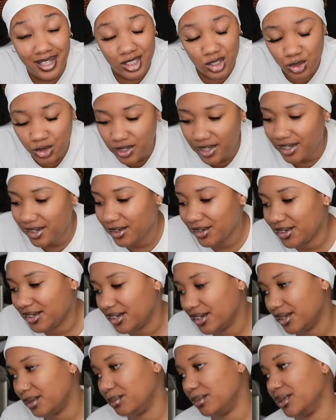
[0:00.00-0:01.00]
Drake, you're
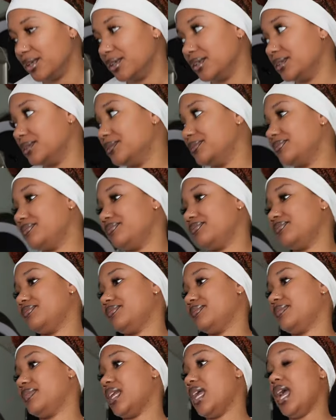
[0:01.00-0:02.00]
done, bro.
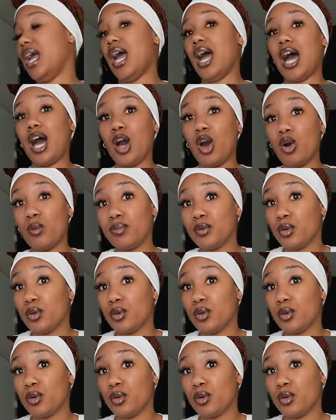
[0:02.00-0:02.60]
I hope